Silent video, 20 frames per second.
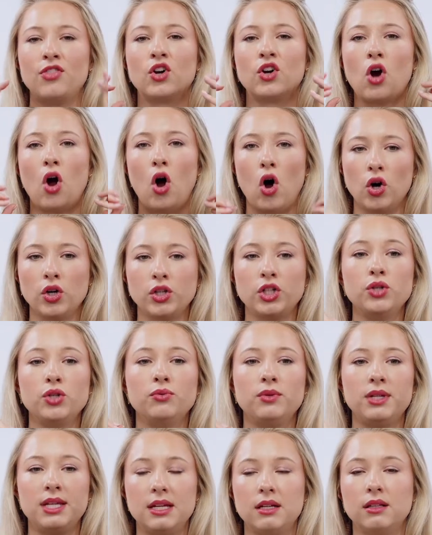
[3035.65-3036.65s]
They're all
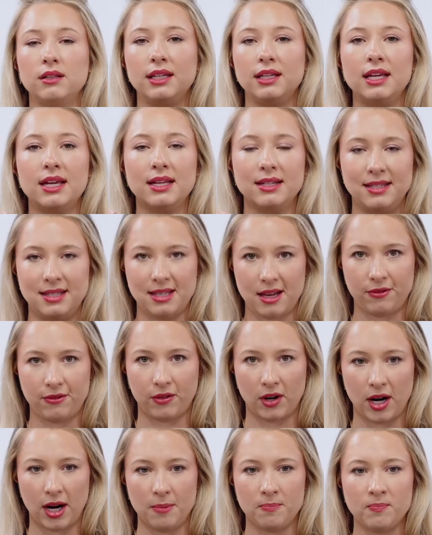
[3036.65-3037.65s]
uniquely
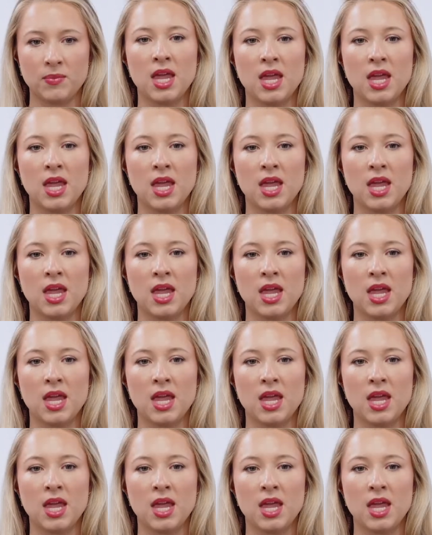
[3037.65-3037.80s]
different.